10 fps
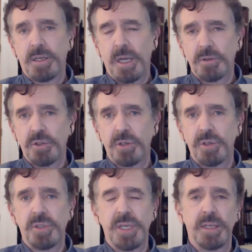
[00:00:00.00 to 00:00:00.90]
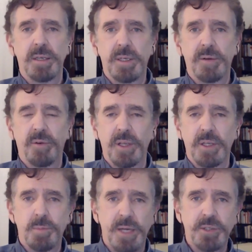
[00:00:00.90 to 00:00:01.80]
cultures and different
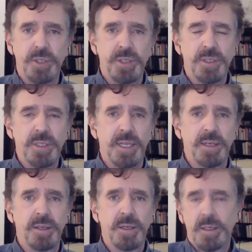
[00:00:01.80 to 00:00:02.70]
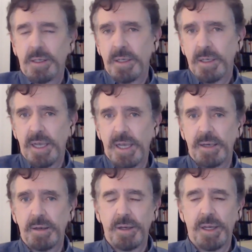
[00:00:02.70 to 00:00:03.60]
expressions and
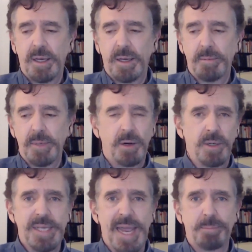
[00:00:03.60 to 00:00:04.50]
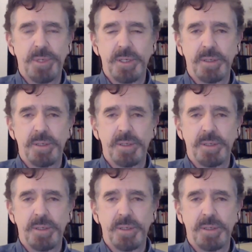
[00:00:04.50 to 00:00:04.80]
you know, adapt.